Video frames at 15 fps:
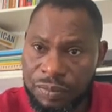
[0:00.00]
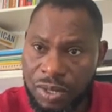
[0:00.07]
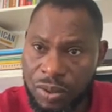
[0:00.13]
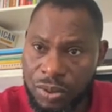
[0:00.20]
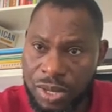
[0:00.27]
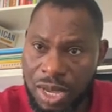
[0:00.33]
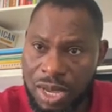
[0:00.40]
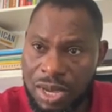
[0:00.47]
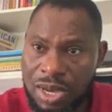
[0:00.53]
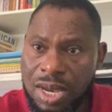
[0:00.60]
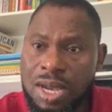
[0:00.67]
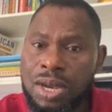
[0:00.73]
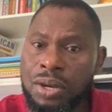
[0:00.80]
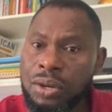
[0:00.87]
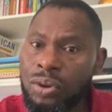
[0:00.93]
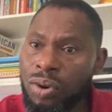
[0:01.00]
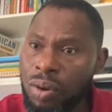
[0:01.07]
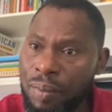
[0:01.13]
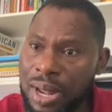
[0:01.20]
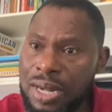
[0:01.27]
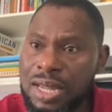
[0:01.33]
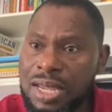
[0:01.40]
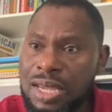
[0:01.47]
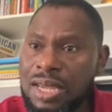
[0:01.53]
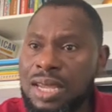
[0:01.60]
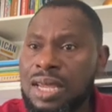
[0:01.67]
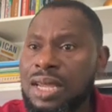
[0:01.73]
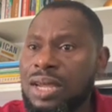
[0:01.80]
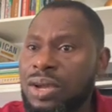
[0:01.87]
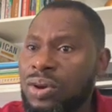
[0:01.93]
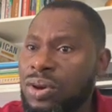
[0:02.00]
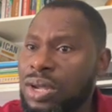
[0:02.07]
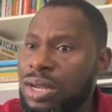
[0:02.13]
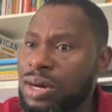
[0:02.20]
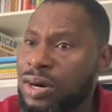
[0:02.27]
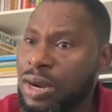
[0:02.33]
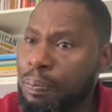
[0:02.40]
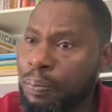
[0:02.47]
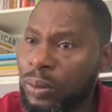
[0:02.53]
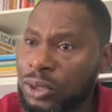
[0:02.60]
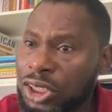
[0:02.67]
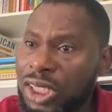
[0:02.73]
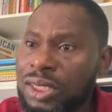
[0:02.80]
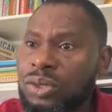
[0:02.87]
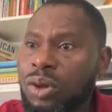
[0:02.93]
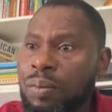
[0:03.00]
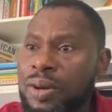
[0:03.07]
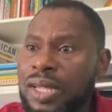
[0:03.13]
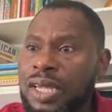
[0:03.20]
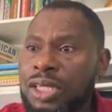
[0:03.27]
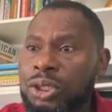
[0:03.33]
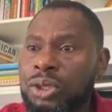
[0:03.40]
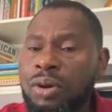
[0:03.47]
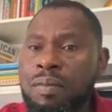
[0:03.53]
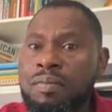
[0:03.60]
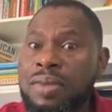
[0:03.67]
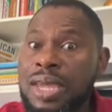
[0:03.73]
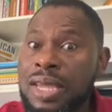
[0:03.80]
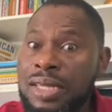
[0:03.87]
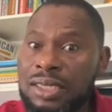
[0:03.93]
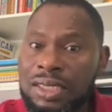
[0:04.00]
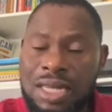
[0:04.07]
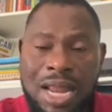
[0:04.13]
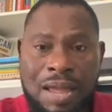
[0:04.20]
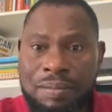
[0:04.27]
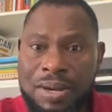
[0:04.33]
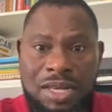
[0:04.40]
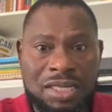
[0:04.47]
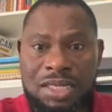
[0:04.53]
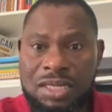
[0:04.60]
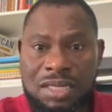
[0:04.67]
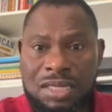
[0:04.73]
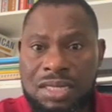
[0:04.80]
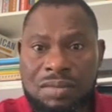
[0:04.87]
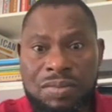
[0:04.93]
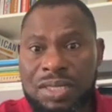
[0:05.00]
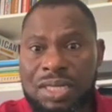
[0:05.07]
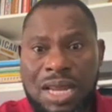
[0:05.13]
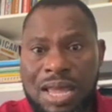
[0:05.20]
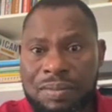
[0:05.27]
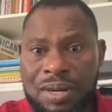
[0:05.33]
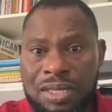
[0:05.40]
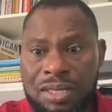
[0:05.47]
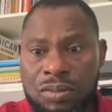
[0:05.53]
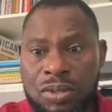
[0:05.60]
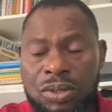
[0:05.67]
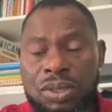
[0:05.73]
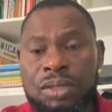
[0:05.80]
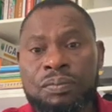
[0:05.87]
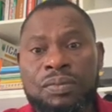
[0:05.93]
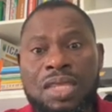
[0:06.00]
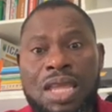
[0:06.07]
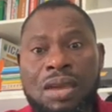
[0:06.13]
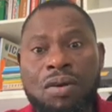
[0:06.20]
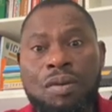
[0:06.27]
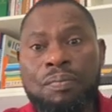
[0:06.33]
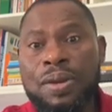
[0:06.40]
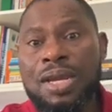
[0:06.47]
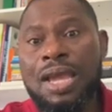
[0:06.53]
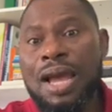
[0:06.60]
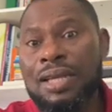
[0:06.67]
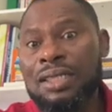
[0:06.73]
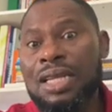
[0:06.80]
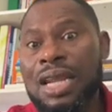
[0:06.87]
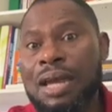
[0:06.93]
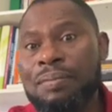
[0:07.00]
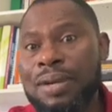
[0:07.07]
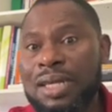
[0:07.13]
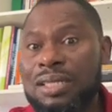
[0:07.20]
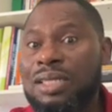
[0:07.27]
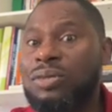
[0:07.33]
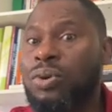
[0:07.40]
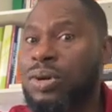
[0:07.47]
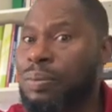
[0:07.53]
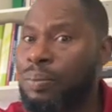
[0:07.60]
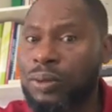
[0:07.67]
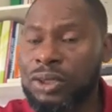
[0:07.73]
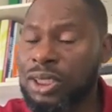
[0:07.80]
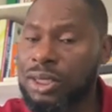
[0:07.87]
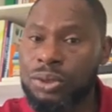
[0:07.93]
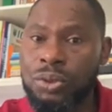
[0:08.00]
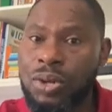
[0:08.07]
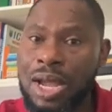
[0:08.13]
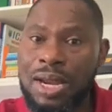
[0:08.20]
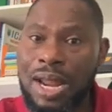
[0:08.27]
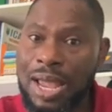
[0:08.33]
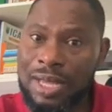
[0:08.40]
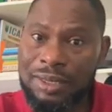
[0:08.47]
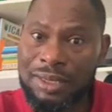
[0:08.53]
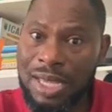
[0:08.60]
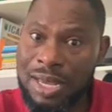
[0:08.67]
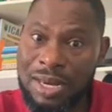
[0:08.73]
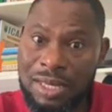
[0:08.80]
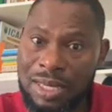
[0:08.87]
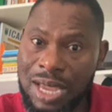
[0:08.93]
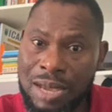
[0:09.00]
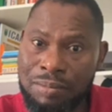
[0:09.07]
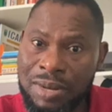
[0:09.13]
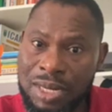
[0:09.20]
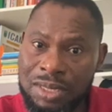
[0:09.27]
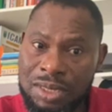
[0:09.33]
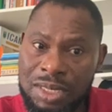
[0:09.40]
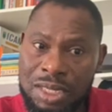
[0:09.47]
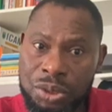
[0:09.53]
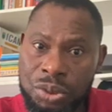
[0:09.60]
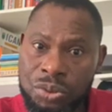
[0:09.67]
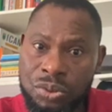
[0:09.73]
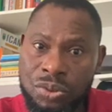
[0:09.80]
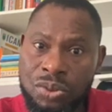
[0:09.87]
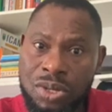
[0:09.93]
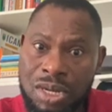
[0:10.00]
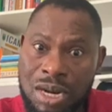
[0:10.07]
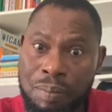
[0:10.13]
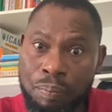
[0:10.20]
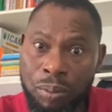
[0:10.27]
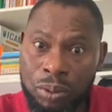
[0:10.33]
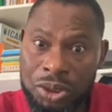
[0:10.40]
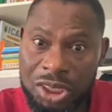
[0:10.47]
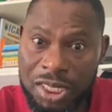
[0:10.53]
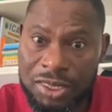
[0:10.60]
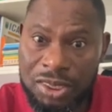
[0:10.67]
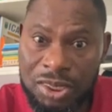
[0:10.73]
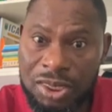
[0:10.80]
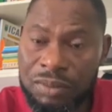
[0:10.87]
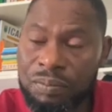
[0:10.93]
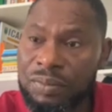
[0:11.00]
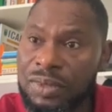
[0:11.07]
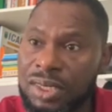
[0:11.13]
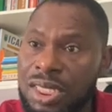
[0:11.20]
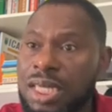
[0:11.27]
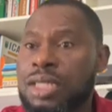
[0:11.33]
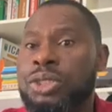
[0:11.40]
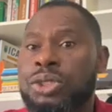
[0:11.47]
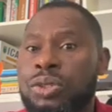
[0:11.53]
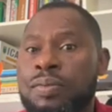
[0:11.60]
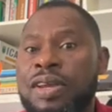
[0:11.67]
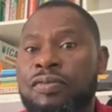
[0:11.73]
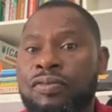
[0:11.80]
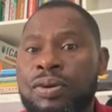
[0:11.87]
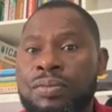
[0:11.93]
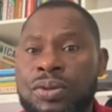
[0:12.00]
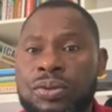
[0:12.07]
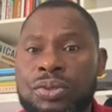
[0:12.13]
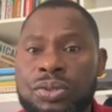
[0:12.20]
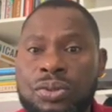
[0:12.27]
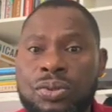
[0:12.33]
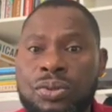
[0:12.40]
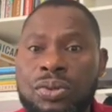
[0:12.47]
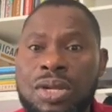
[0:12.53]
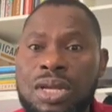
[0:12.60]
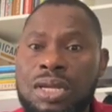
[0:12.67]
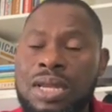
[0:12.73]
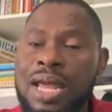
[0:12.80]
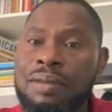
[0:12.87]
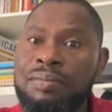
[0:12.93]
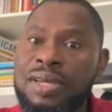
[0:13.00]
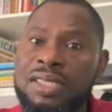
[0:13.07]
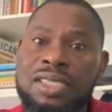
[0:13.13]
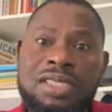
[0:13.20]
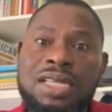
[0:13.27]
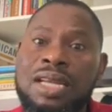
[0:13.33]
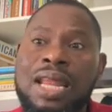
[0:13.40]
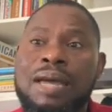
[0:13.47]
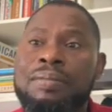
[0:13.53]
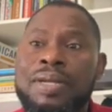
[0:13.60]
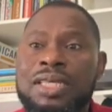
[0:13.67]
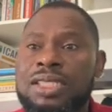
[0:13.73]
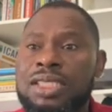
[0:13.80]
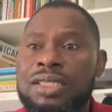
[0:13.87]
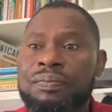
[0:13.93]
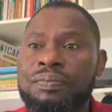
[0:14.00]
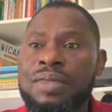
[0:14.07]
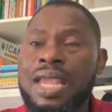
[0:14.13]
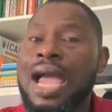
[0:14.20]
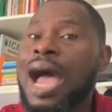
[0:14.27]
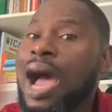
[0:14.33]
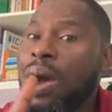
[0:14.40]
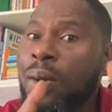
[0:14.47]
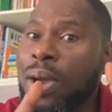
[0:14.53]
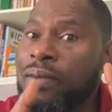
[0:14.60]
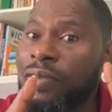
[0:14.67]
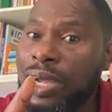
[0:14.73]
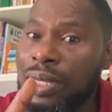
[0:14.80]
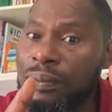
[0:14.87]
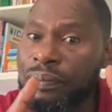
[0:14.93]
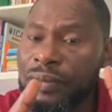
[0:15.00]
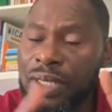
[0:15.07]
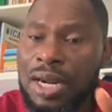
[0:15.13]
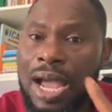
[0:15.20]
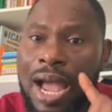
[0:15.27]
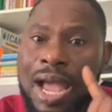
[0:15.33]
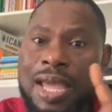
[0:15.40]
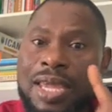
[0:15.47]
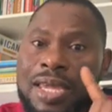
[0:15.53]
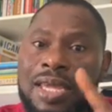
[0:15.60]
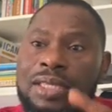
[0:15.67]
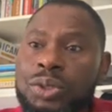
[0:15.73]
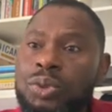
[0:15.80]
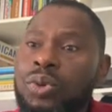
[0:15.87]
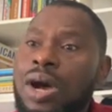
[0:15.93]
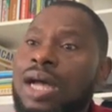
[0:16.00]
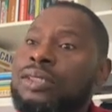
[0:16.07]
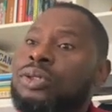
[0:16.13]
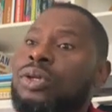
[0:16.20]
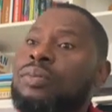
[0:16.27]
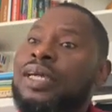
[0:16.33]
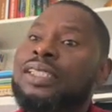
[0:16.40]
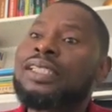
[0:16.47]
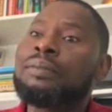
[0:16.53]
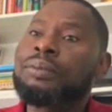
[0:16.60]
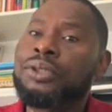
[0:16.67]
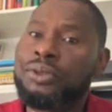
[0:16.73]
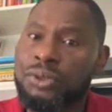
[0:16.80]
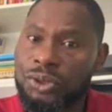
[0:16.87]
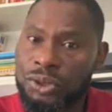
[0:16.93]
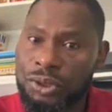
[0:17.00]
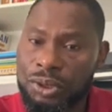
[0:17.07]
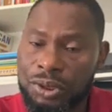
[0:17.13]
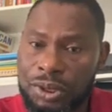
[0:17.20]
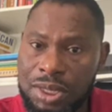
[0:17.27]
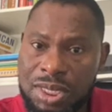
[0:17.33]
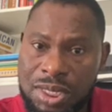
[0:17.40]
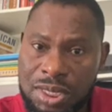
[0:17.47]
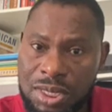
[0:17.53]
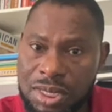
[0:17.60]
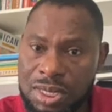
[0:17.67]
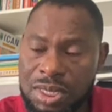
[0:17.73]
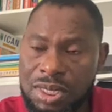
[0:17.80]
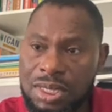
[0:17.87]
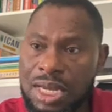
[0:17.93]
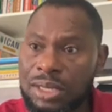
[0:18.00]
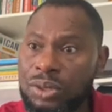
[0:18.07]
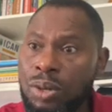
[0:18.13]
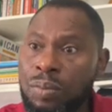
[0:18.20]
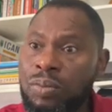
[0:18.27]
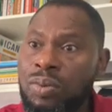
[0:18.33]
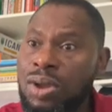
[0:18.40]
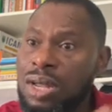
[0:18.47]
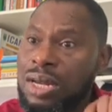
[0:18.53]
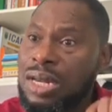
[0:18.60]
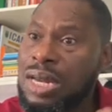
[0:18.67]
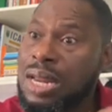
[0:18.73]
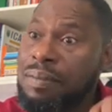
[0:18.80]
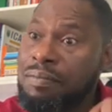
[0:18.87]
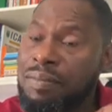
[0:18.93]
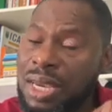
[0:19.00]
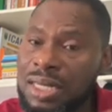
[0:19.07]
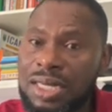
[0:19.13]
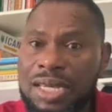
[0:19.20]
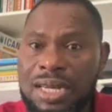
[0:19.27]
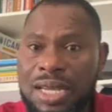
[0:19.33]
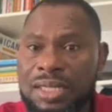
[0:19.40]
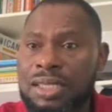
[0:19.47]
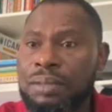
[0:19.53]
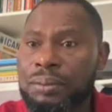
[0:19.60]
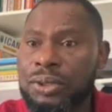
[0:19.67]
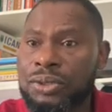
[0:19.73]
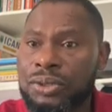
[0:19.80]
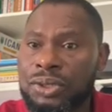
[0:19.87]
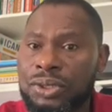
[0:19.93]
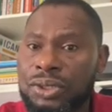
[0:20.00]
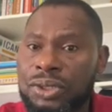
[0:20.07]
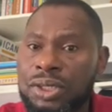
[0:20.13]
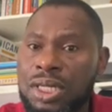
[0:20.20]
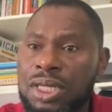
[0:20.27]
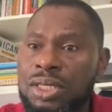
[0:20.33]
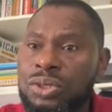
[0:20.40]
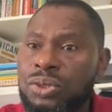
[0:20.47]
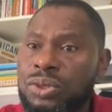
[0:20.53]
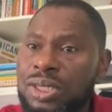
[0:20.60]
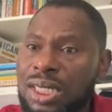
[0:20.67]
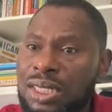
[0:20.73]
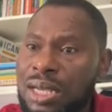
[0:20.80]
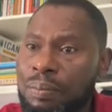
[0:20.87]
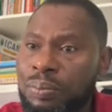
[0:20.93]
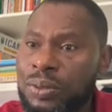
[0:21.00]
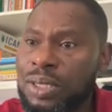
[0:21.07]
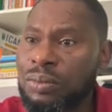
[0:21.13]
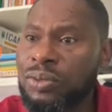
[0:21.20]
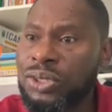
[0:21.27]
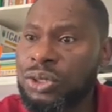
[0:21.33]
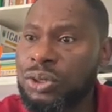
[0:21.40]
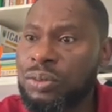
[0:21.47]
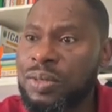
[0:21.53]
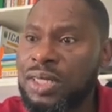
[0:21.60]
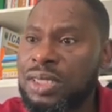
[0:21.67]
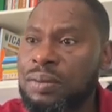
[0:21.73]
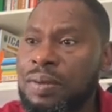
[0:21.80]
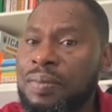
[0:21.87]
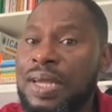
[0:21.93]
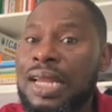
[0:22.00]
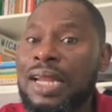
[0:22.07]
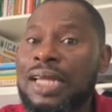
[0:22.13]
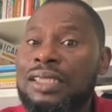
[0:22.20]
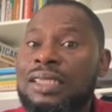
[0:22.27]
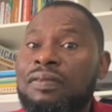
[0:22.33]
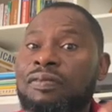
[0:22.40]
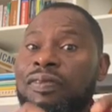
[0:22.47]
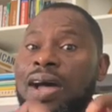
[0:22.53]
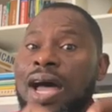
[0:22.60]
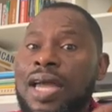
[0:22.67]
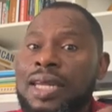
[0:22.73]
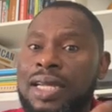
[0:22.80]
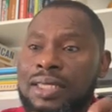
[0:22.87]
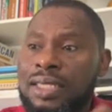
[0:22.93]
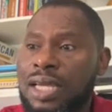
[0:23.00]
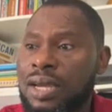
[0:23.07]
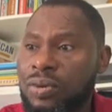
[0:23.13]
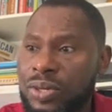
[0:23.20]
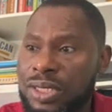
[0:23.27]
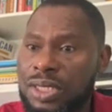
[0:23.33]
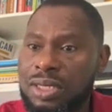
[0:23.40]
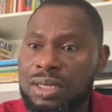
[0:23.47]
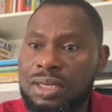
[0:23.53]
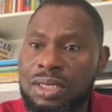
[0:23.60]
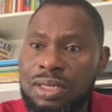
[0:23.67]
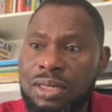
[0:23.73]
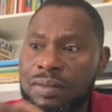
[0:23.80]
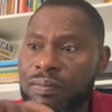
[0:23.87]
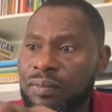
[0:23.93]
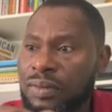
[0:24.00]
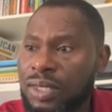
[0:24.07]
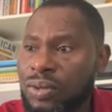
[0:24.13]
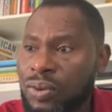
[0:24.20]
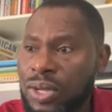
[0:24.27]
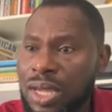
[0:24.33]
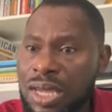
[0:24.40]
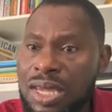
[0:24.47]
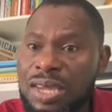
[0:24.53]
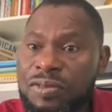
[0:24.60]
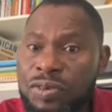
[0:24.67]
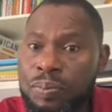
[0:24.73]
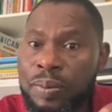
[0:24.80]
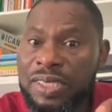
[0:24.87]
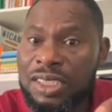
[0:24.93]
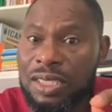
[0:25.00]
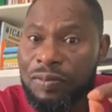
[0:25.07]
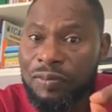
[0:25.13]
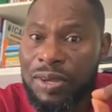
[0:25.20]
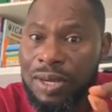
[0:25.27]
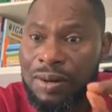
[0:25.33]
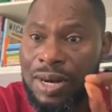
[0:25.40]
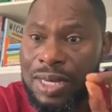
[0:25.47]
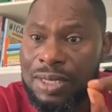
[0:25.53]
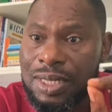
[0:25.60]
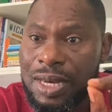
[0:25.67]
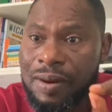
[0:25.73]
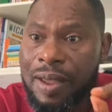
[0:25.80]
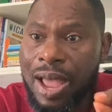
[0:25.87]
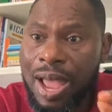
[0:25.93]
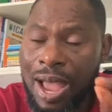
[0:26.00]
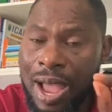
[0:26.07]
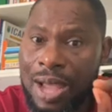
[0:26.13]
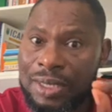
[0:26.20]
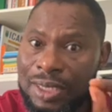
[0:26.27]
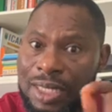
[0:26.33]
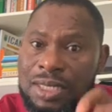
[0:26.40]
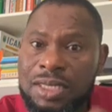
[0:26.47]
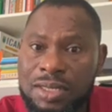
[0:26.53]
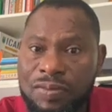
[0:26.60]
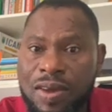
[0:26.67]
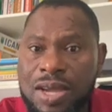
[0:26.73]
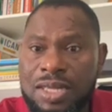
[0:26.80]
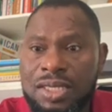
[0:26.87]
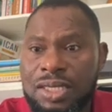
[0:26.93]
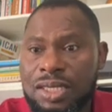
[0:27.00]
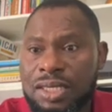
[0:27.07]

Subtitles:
Okay? Normally, repurchase obligation means liability. It means liability because the company has a liability to repurchase. You can ask anytime that they should repurchase the instrument from you. So that makes it a liability. However, IAS 2 has some exceptions. There are some limited exceptions. So certain putable instruments may be classified as equity. okay, if specific criteria are satisfied.